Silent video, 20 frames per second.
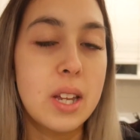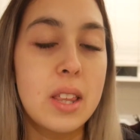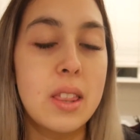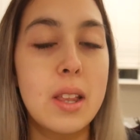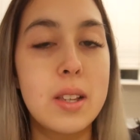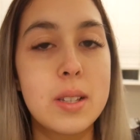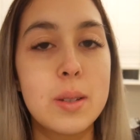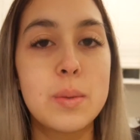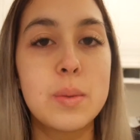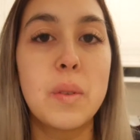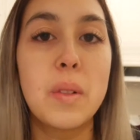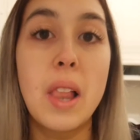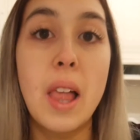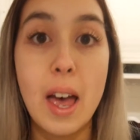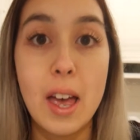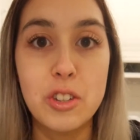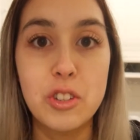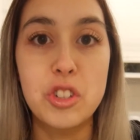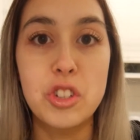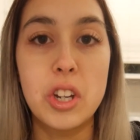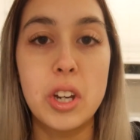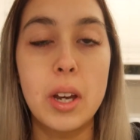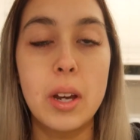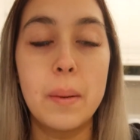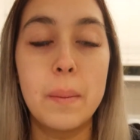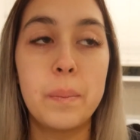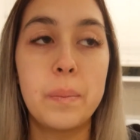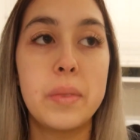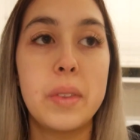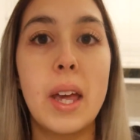And this was last
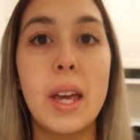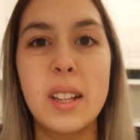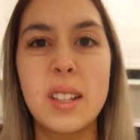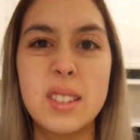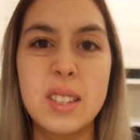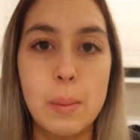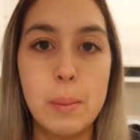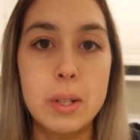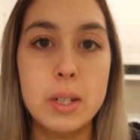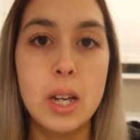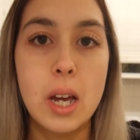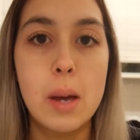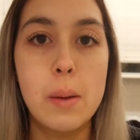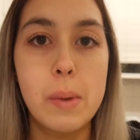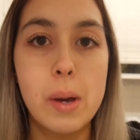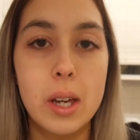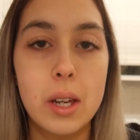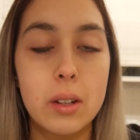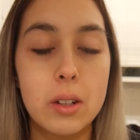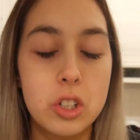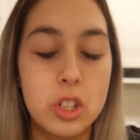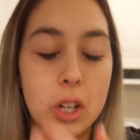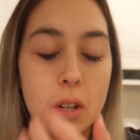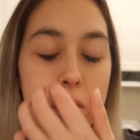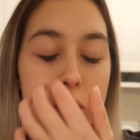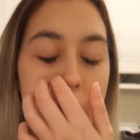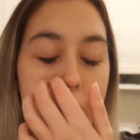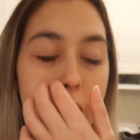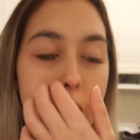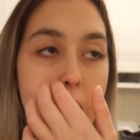year, like summertime I
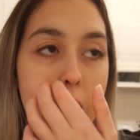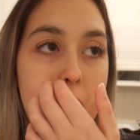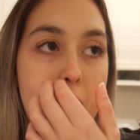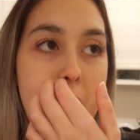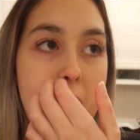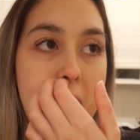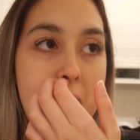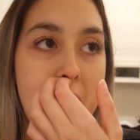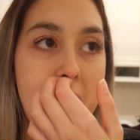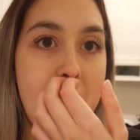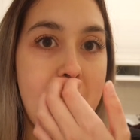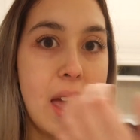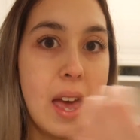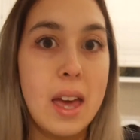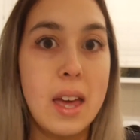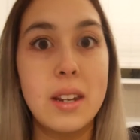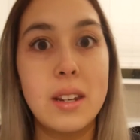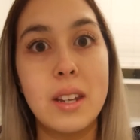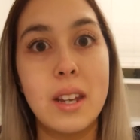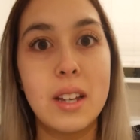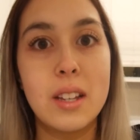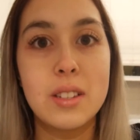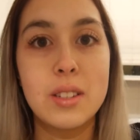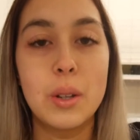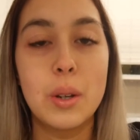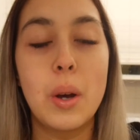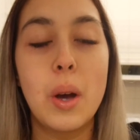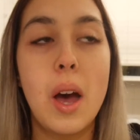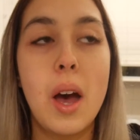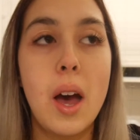achieved it, and yeah,
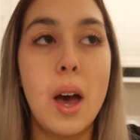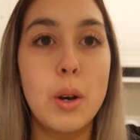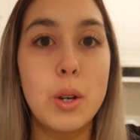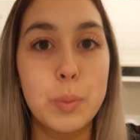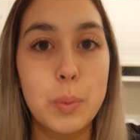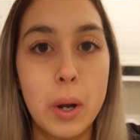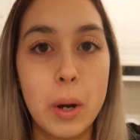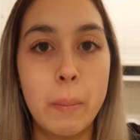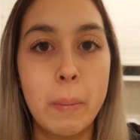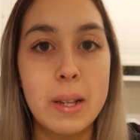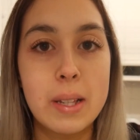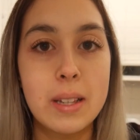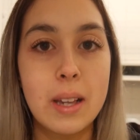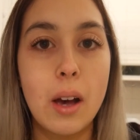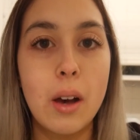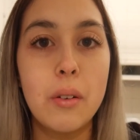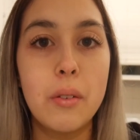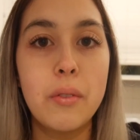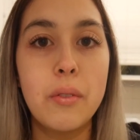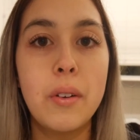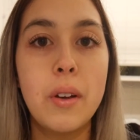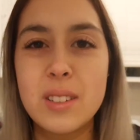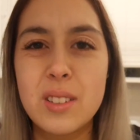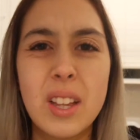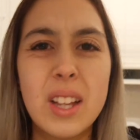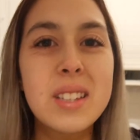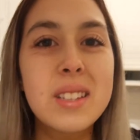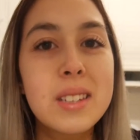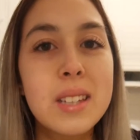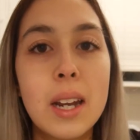so I was proud of myself. So
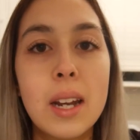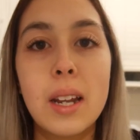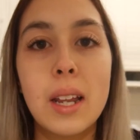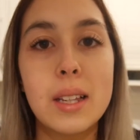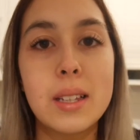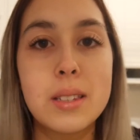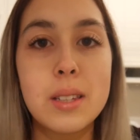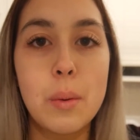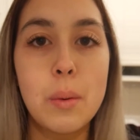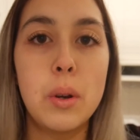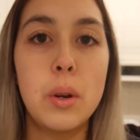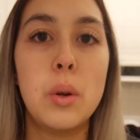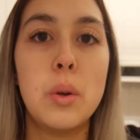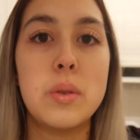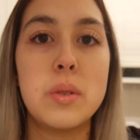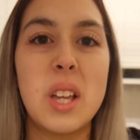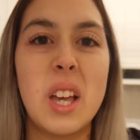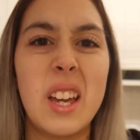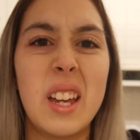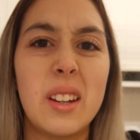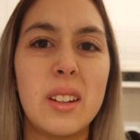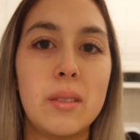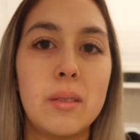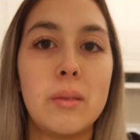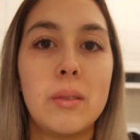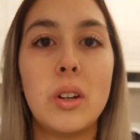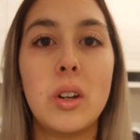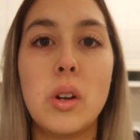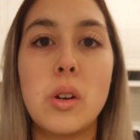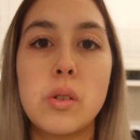that's kind of like someone who's like,
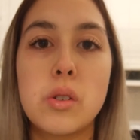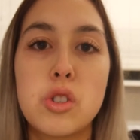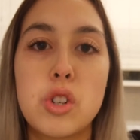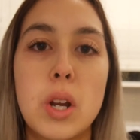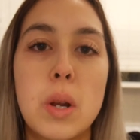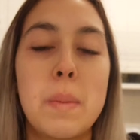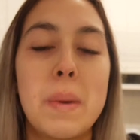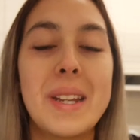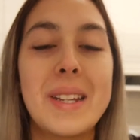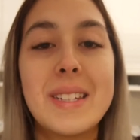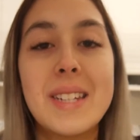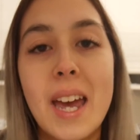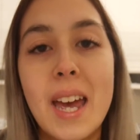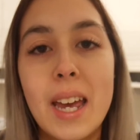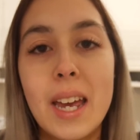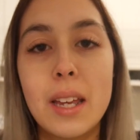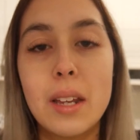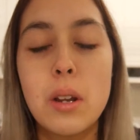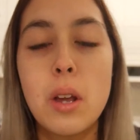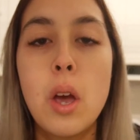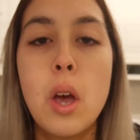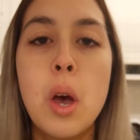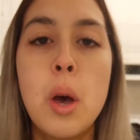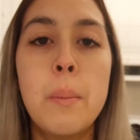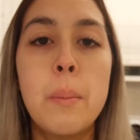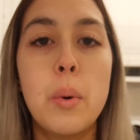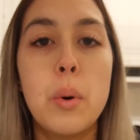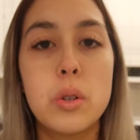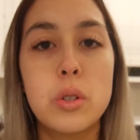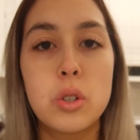you know, trying to maintain
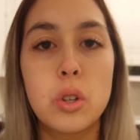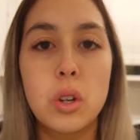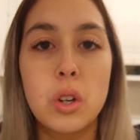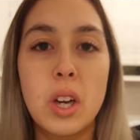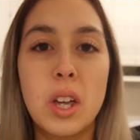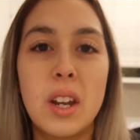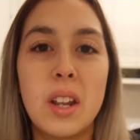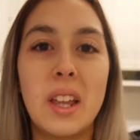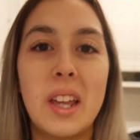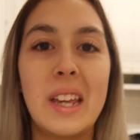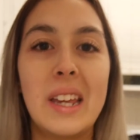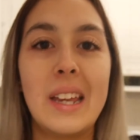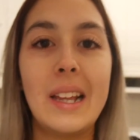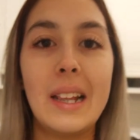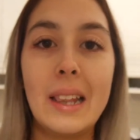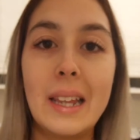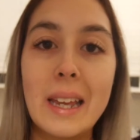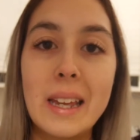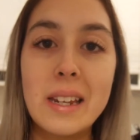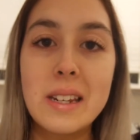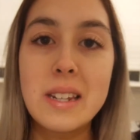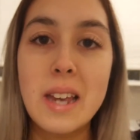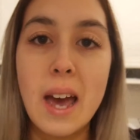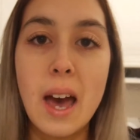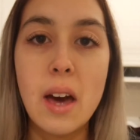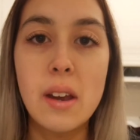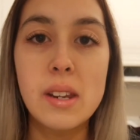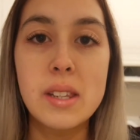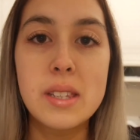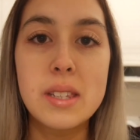but also kind of like lean
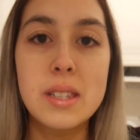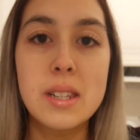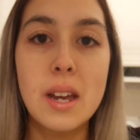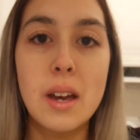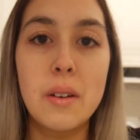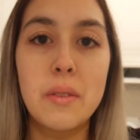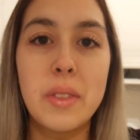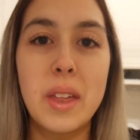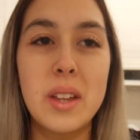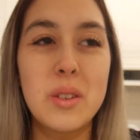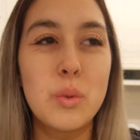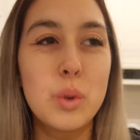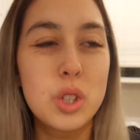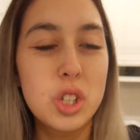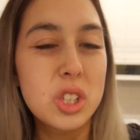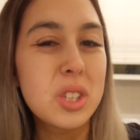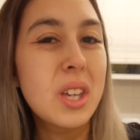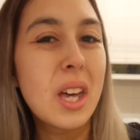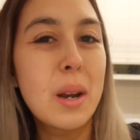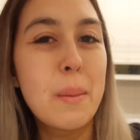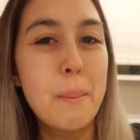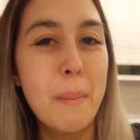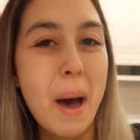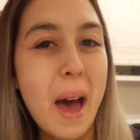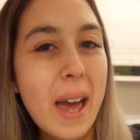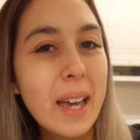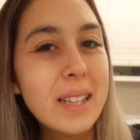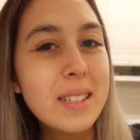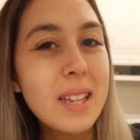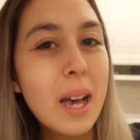down and stuff. That was just kind of
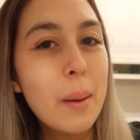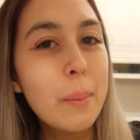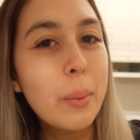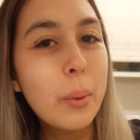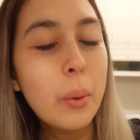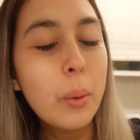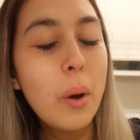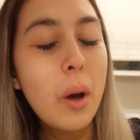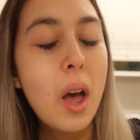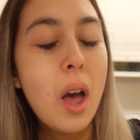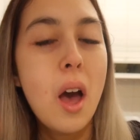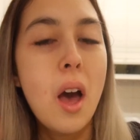my example.